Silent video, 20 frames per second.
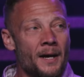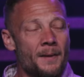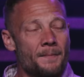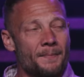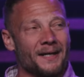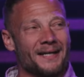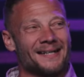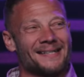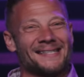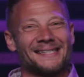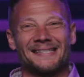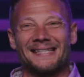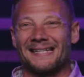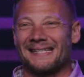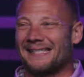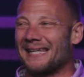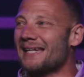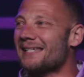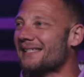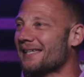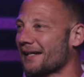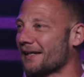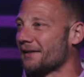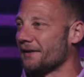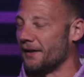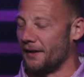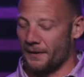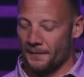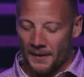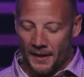Because
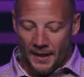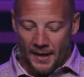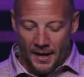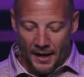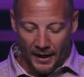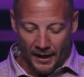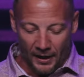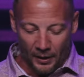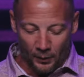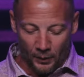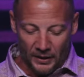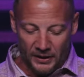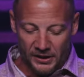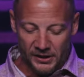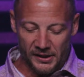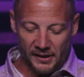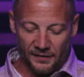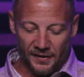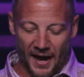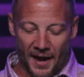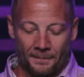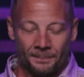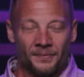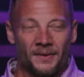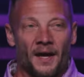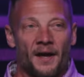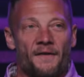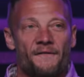statistically, uh, we see that